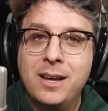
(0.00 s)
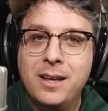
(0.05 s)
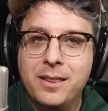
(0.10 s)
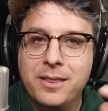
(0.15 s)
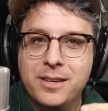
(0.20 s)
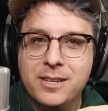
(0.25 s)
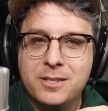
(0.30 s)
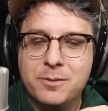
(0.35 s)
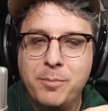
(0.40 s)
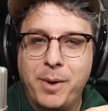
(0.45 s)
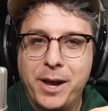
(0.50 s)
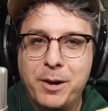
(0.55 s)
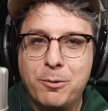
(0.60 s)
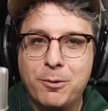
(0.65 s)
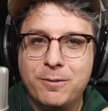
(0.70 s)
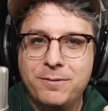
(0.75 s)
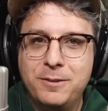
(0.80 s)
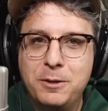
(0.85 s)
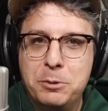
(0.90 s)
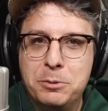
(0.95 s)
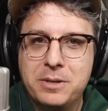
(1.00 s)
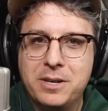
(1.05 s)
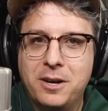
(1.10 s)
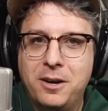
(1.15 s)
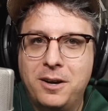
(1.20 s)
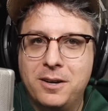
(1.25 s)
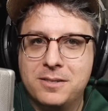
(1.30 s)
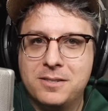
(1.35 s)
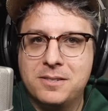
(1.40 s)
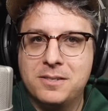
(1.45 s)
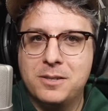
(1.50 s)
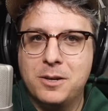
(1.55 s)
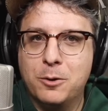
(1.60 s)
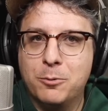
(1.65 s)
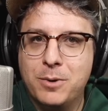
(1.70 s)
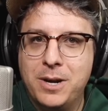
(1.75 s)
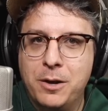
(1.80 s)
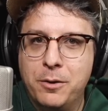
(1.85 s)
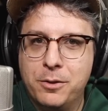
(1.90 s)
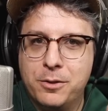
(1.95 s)
This microphone costs
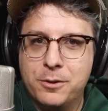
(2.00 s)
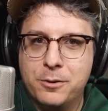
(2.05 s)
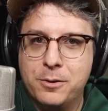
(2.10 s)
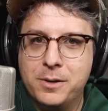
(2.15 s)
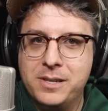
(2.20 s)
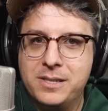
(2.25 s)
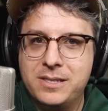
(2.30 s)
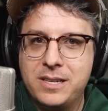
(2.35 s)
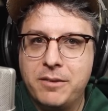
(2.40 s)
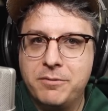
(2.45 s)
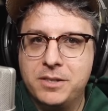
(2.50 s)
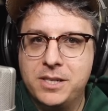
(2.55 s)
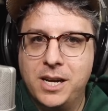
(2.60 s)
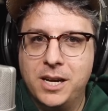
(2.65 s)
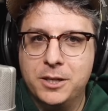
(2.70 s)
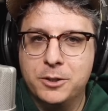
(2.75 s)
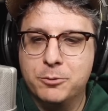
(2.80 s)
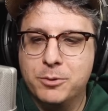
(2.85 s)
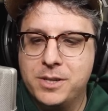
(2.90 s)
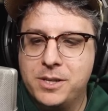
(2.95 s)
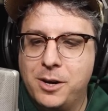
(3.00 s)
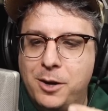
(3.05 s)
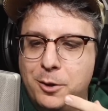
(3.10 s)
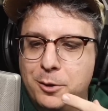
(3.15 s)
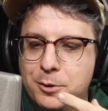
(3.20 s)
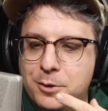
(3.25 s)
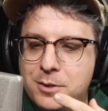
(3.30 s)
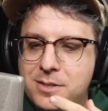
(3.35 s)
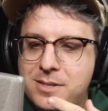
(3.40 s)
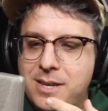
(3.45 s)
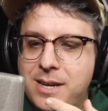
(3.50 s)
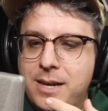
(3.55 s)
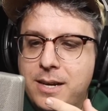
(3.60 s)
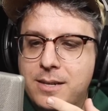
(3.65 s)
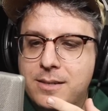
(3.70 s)
around thirty-seven hundred dollars,